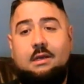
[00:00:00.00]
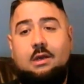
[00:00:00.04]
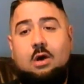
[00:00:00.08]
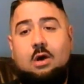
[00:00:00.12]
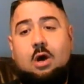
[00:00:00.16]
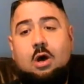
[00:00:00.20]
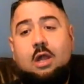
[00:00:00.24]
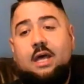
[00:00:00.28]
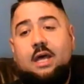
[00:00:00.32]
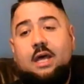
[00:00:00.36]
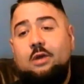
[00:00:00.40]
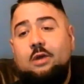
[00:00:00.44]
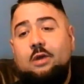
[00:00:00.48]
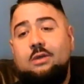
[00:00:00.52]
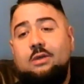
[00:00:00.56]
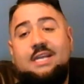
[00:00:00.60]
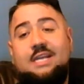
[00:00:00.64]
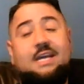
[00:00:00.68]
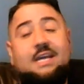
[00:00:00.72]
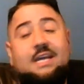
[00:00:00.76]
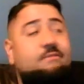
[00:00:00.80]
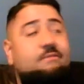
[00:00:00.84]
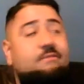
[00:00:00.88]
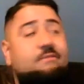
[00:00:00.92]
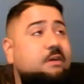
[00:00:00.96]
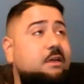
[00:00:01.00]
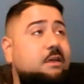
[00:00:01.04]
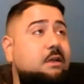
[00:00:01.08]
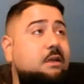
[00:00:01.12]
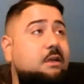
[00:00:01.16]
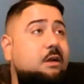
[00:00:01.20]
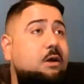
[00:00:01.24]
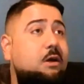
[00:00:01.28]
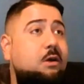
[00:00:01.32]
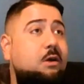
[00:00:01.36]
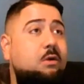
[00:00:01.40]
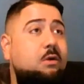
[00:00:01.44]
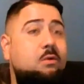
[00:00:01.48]
All I know is I can fucking
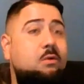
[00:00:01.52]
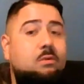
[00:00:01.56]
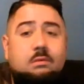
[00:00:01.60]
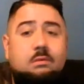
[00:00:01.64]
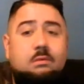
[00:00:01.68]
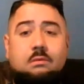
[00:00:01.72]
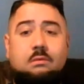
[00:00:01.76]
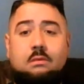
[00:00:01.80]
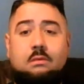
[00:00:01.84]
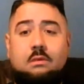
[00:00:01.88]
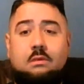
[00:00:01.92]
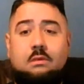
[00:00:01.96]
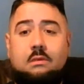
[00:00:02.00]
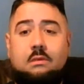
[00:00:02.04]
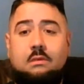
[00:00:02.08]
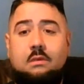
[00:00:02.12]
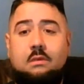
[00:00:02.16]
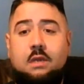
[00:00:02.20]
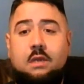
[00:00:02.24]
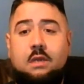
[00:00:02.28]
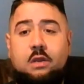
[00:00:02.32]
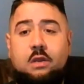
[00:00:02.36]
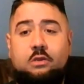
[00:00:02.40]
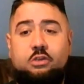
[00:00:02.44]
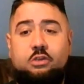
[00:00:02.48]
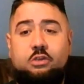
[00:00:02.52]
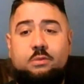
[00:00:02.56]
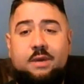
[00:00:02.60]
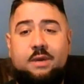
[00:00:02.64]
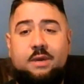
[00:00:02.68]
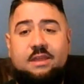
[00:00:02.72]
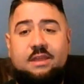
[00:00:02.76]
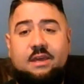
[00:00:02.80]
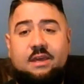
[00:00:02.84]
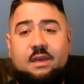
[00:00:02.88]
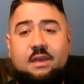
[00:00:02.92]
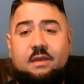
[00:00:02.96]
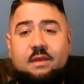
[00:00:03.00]
go, do my
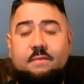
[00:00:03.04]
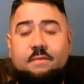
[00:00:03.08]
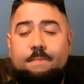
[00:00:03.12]
thing.